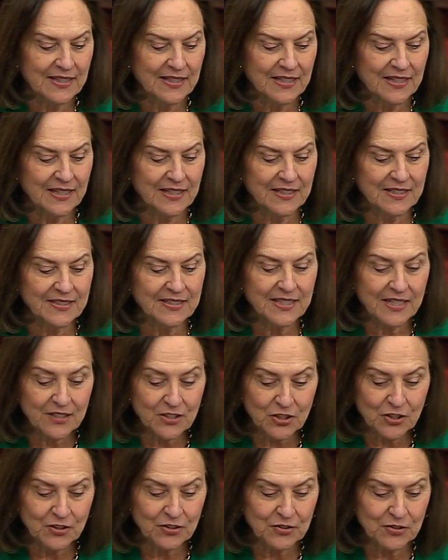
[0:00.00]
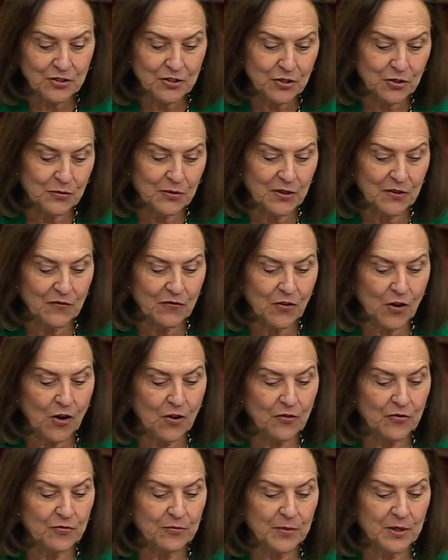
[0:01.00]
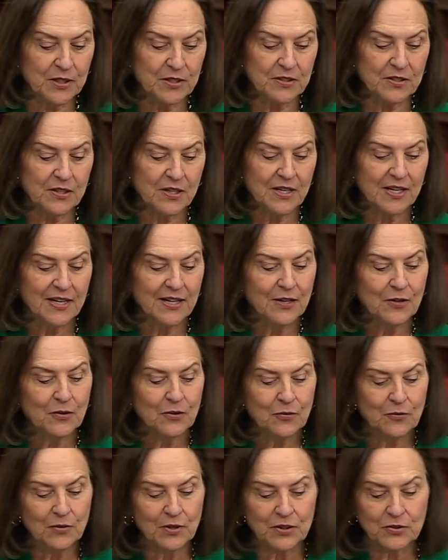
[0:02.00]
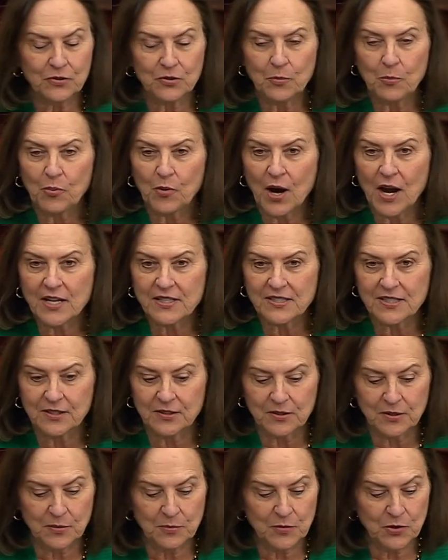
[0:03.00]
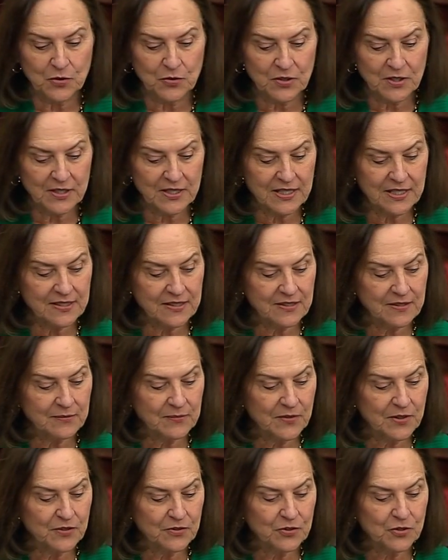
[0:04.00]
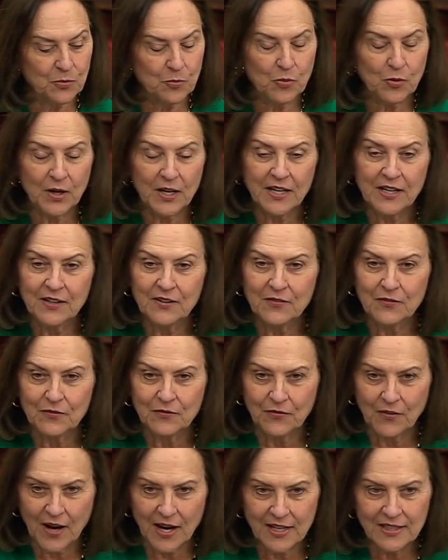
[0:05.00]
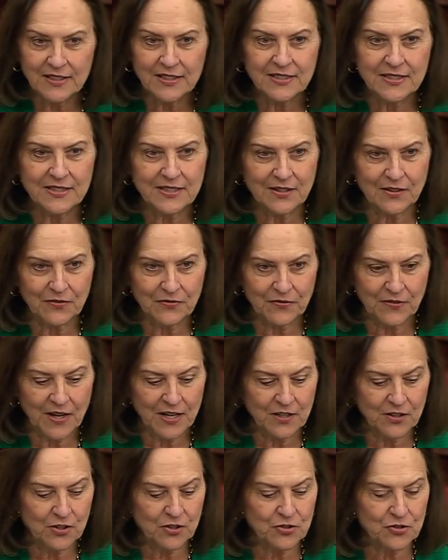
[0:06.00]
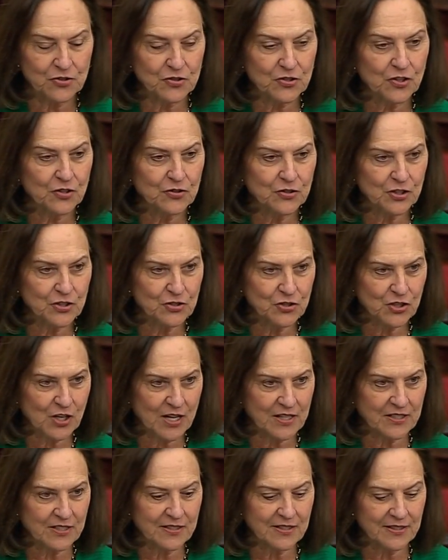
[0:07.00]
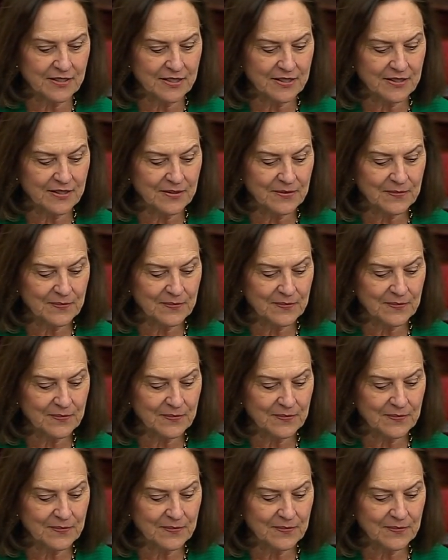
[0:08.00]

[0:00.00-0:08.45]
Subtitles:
in addition to involvement with Nebraska communities to bring violent offenders to justice.